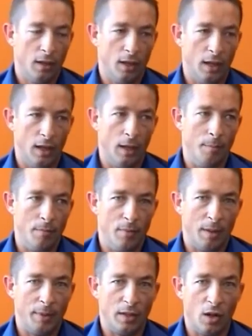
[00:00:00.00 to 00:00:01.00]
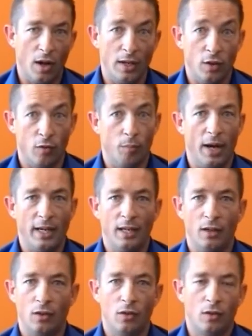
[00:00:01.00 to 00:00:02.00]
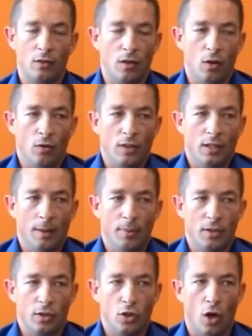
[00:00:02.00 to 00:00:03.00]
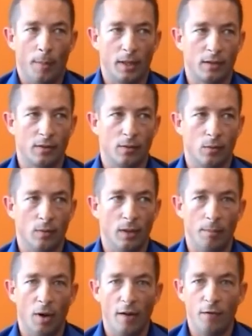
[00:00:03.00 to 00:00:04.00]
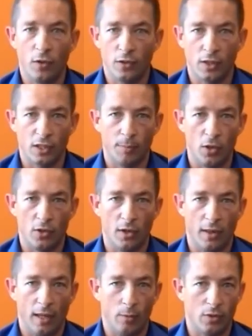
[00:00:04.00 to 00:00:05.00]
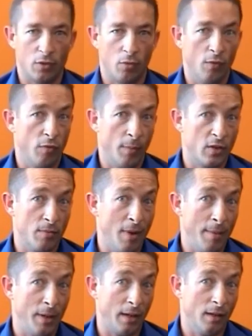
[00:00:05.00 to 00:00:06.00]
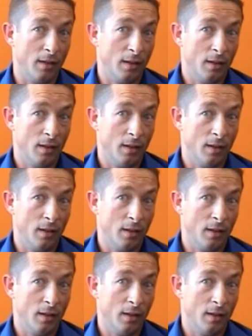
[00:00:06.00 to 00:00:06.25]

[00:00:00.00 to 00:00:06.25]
I mean, the idea of breaking content up into topics, really my first exposure to that was through information mapping.